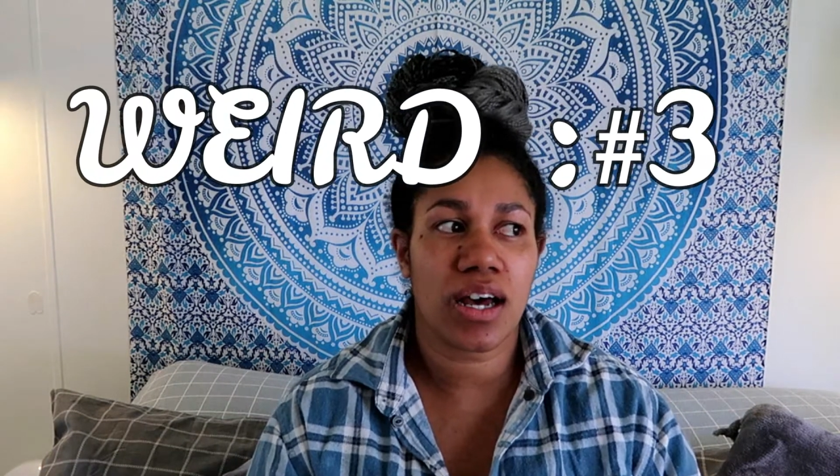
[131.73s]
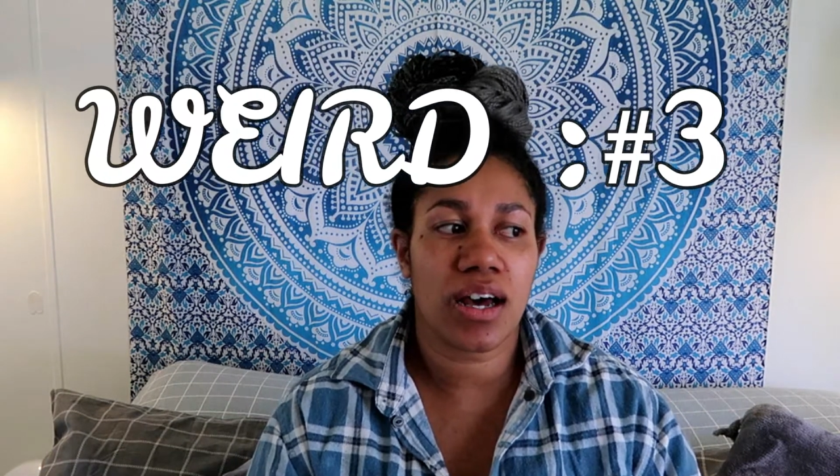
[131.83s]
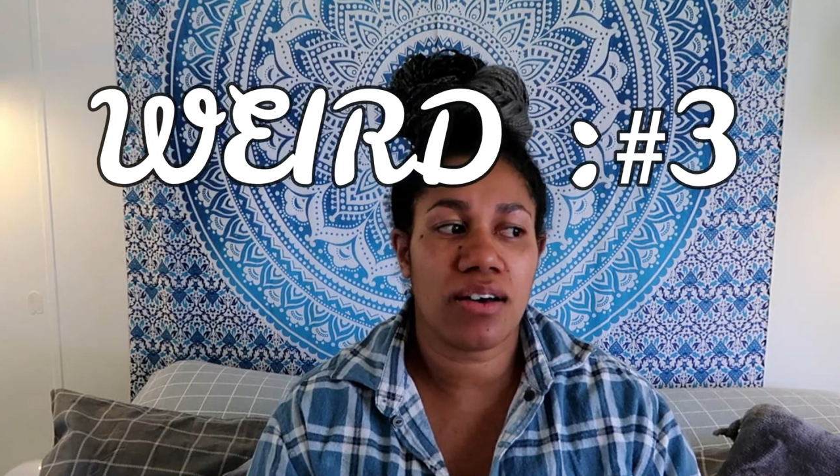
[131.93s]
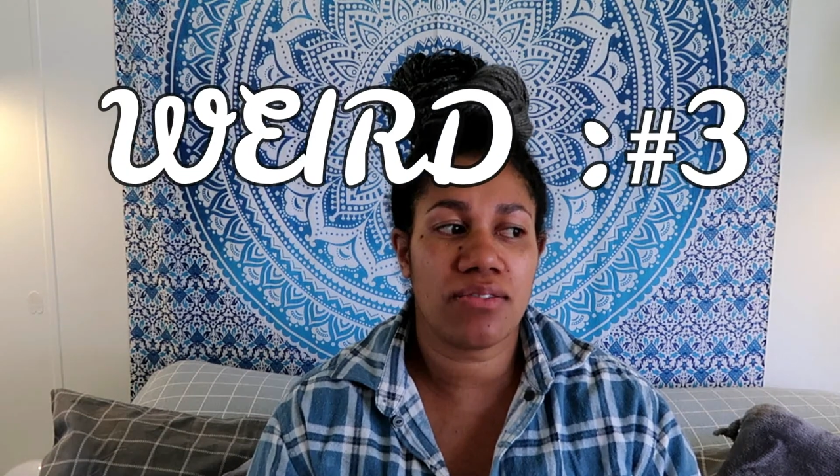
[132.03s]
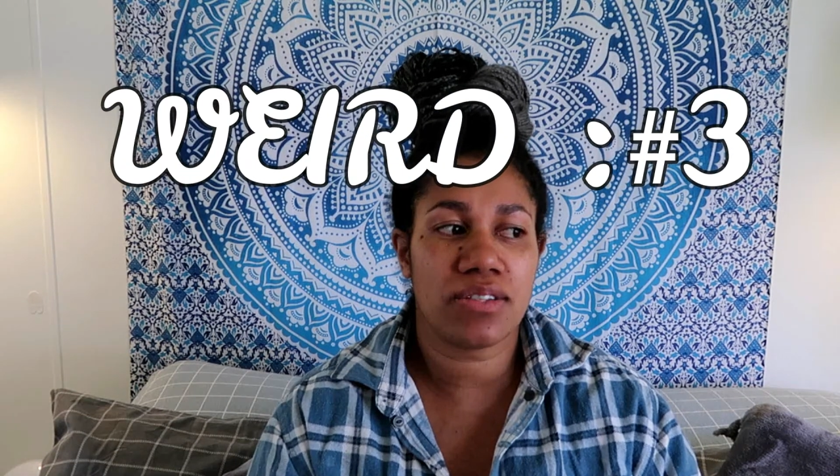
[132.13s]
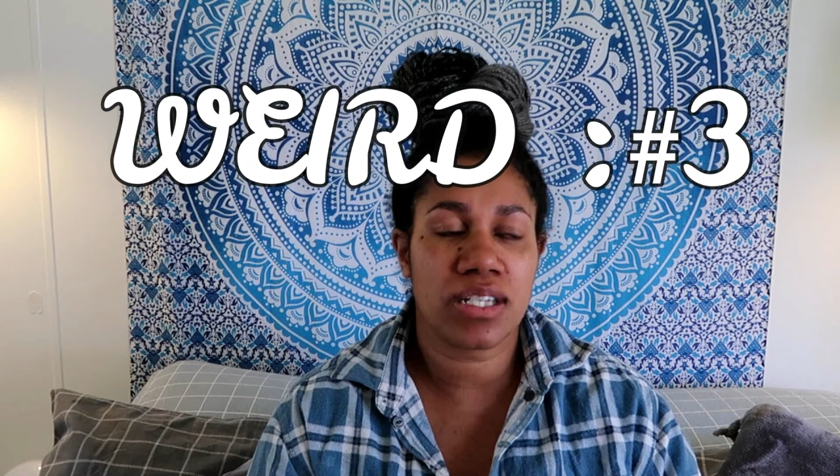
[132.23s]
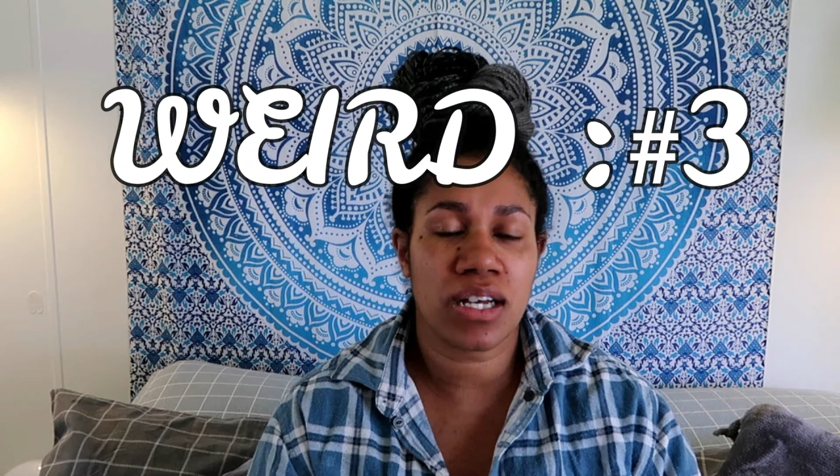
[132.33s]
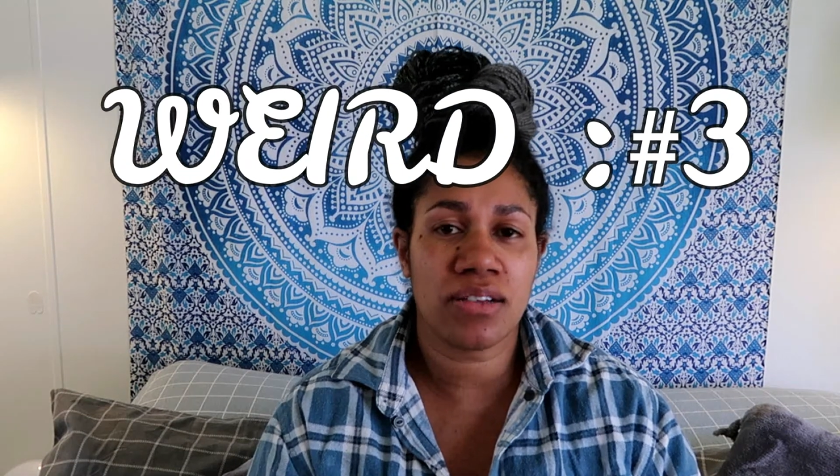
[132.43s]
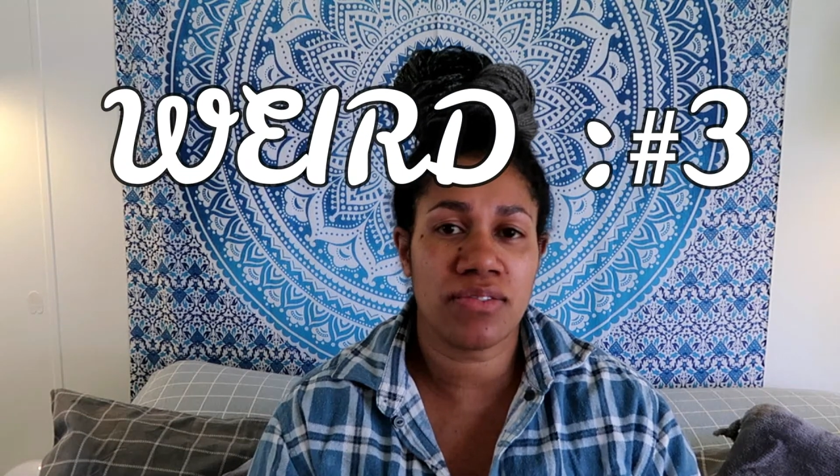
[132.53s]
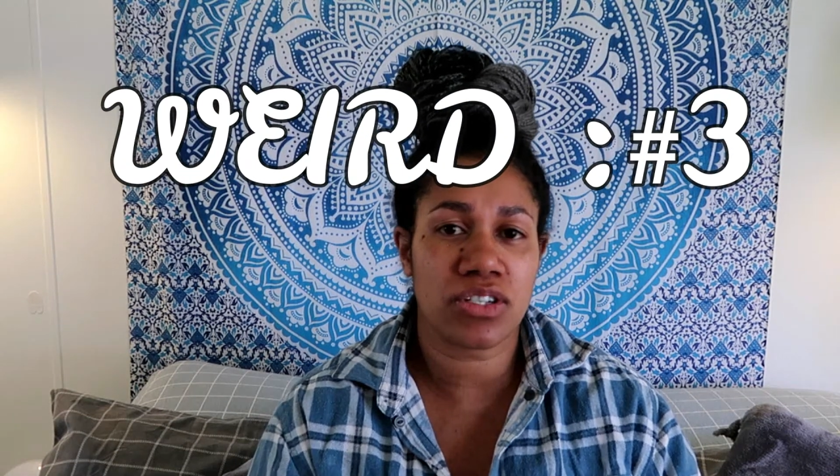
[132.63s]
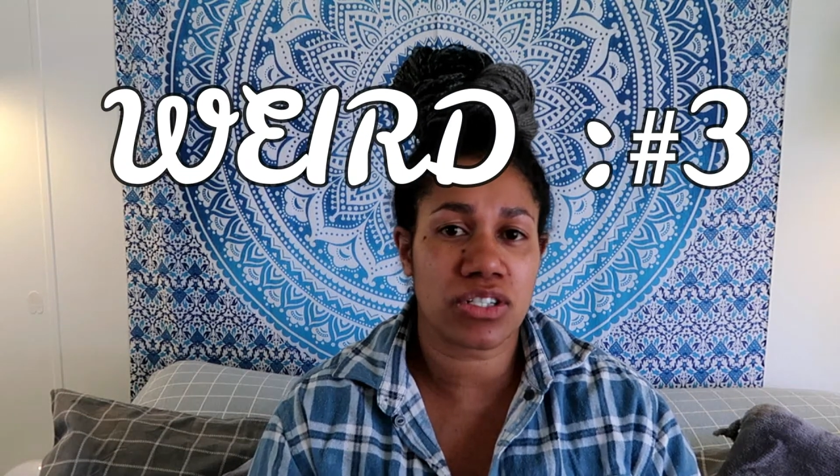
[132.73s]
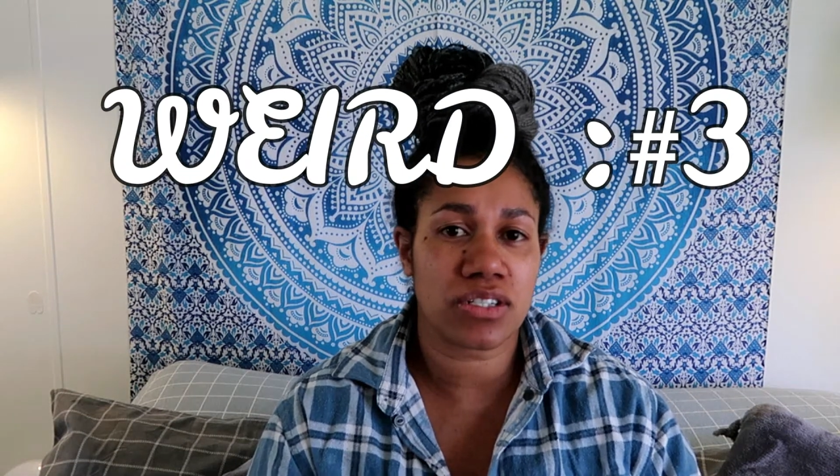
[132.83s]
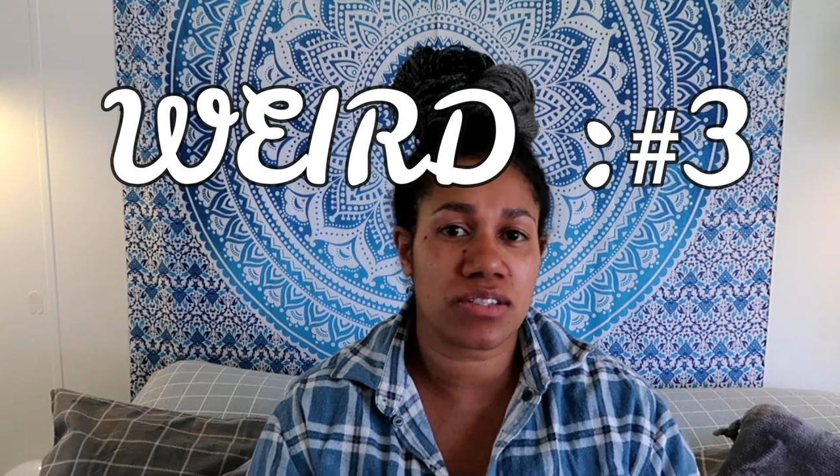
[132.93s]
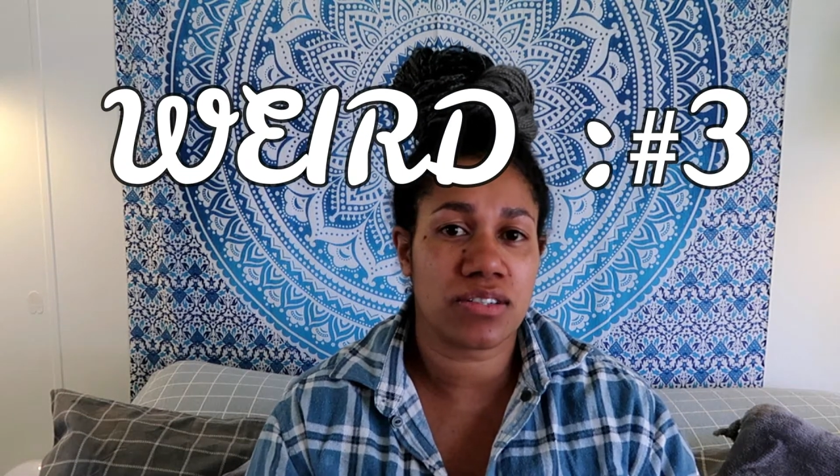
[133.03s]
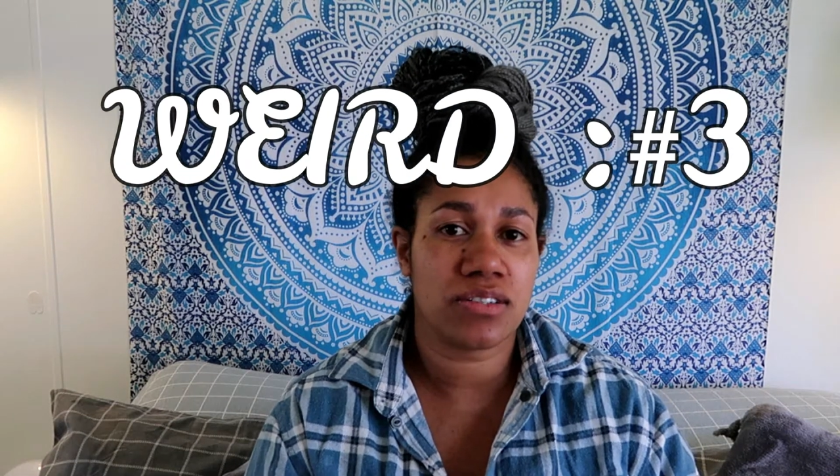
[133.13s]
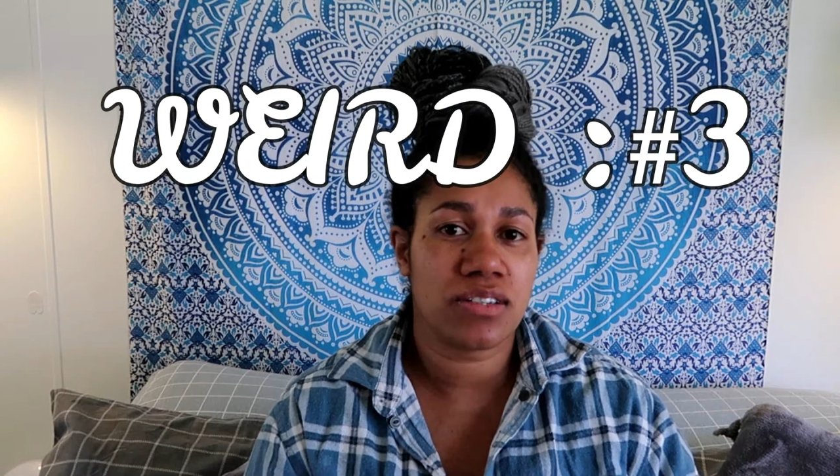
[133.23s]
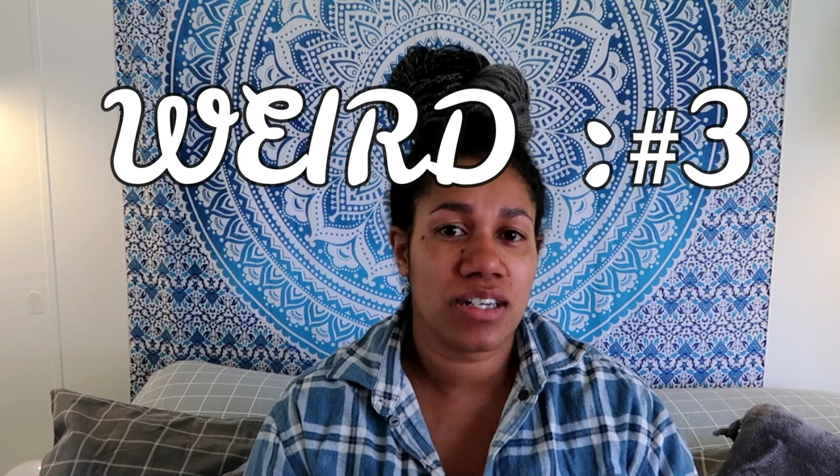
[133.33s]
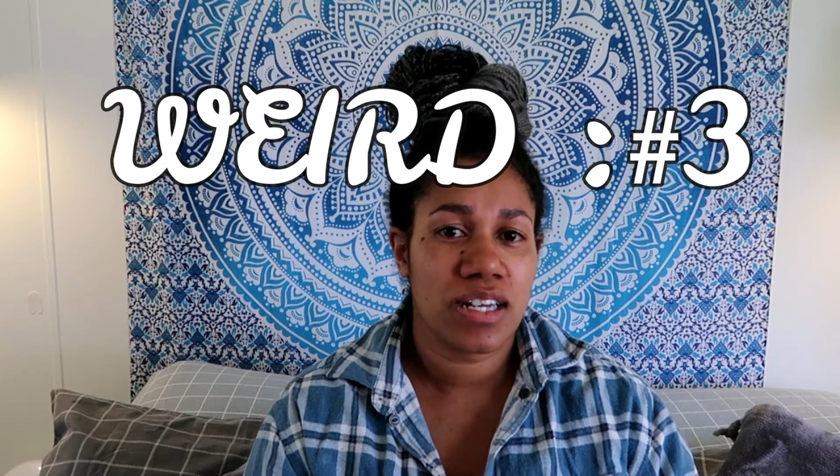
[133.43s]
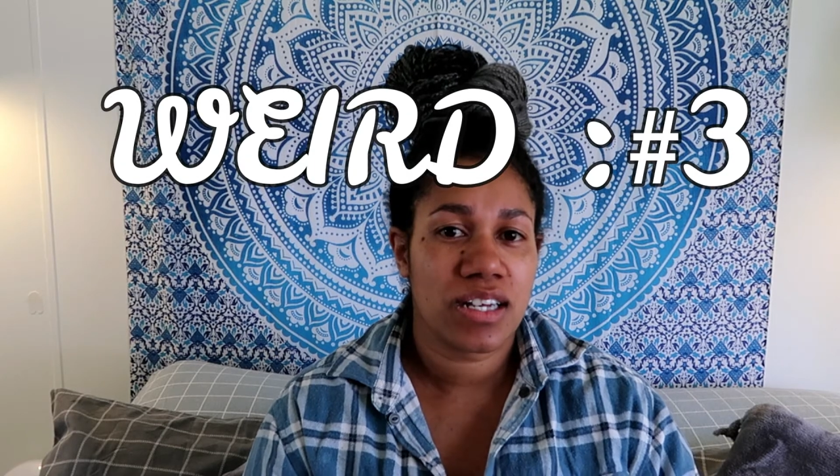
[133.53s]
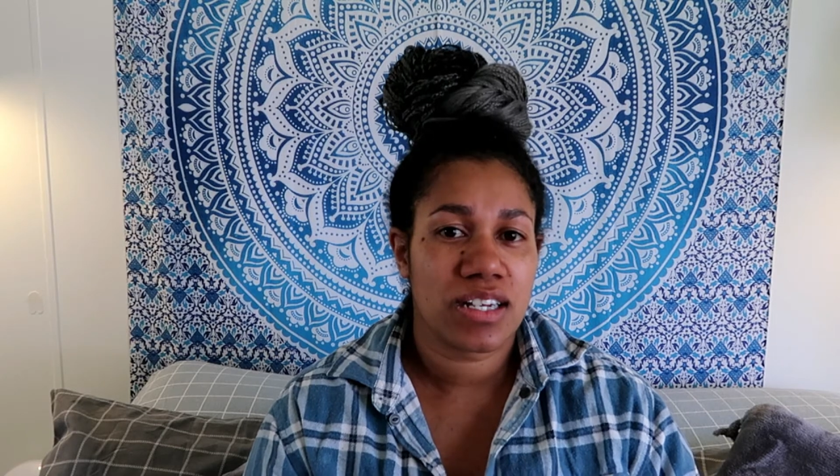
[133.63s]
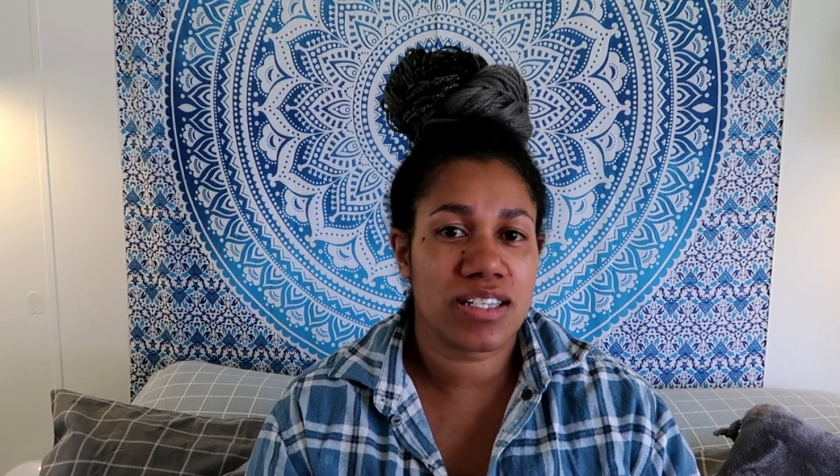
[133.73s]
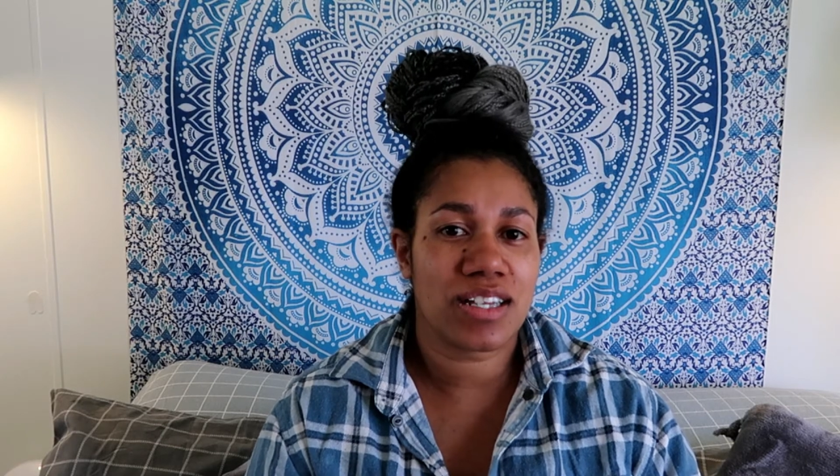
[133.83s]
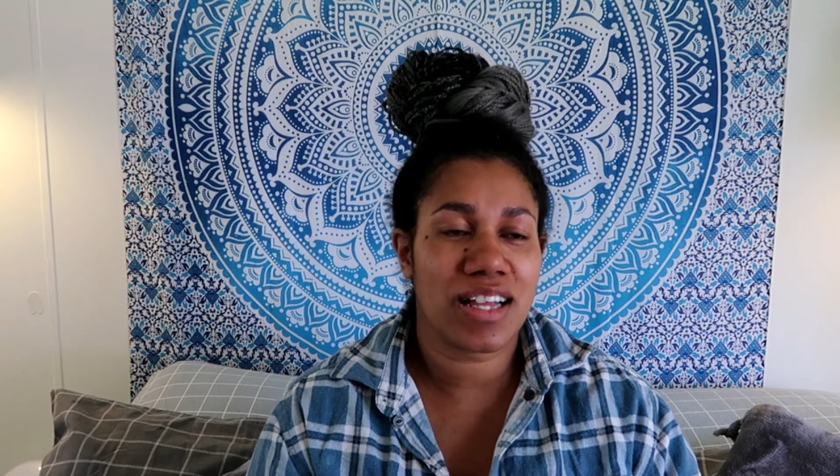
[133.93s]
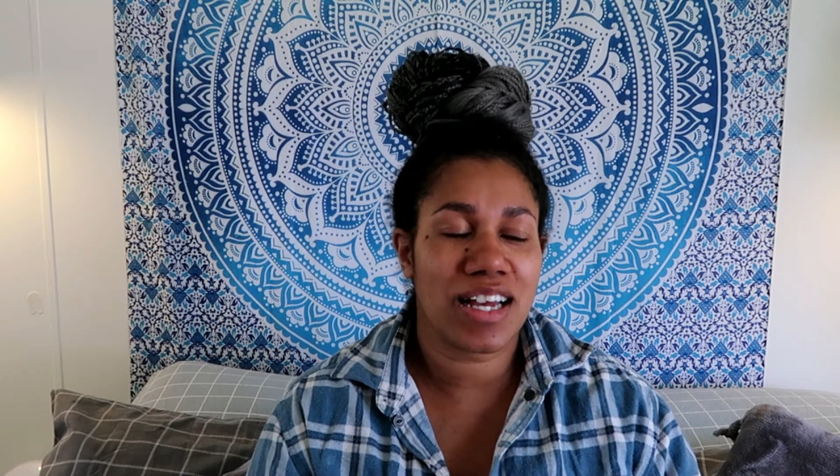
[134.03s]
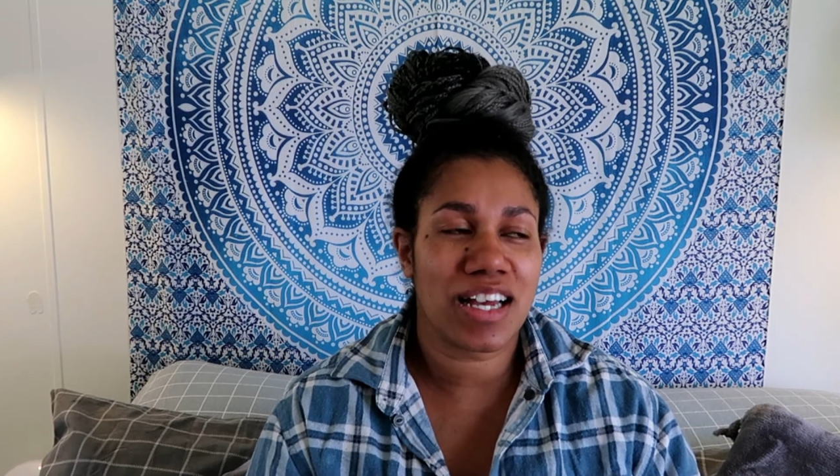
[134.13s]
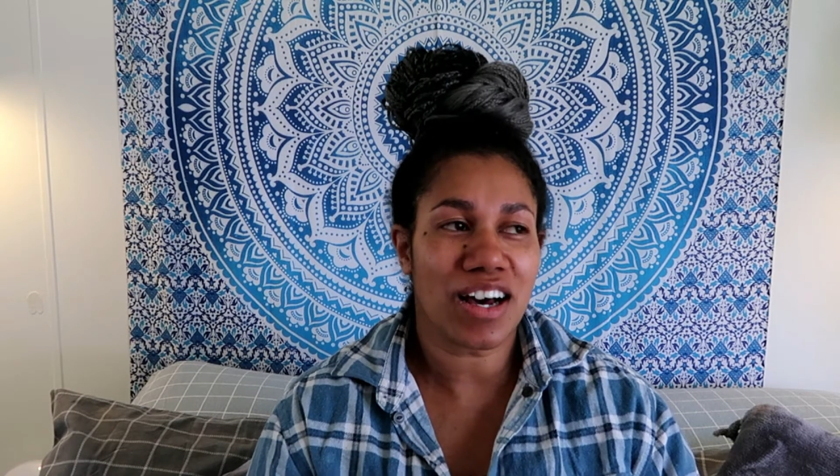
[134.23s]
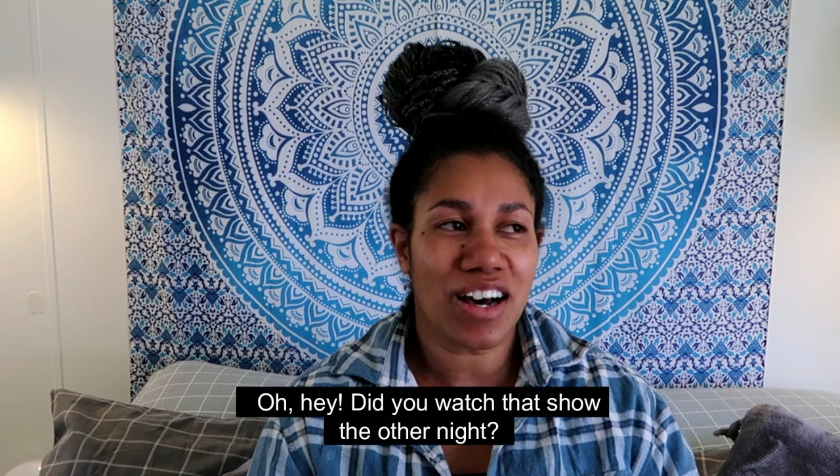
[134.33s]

have a television, because they're like,